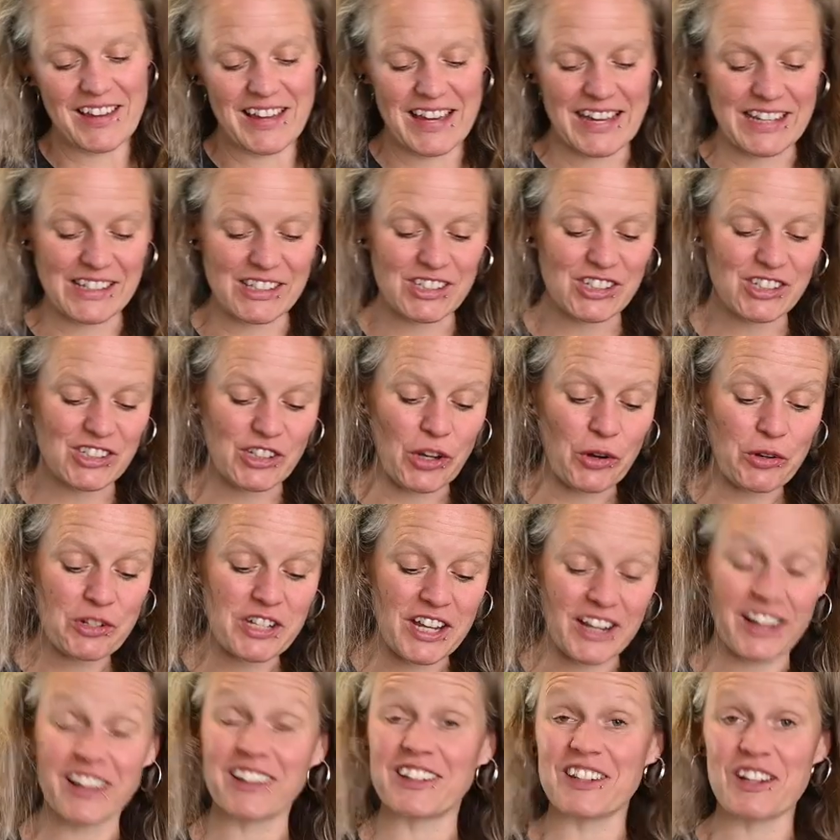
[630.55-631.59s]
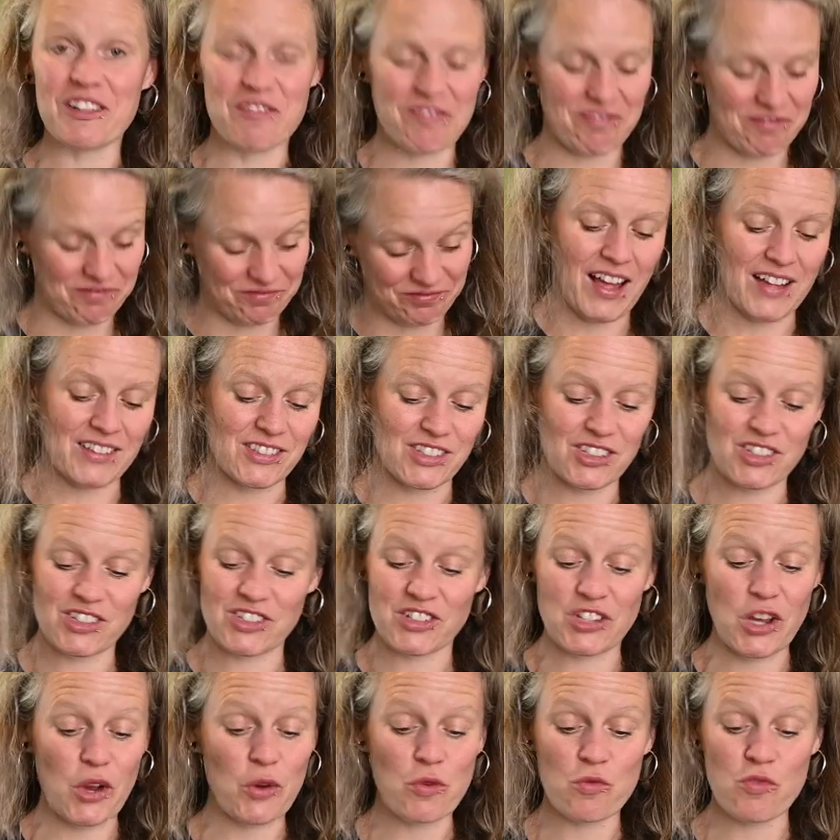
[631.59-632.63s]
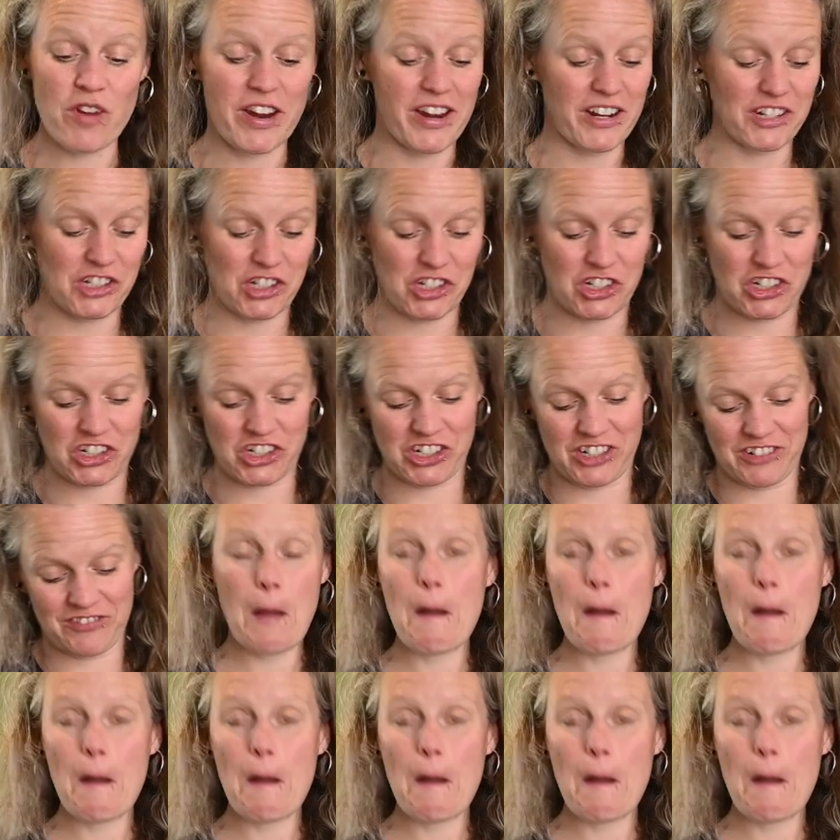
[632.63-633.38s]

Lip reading: It's so decadent and so rich,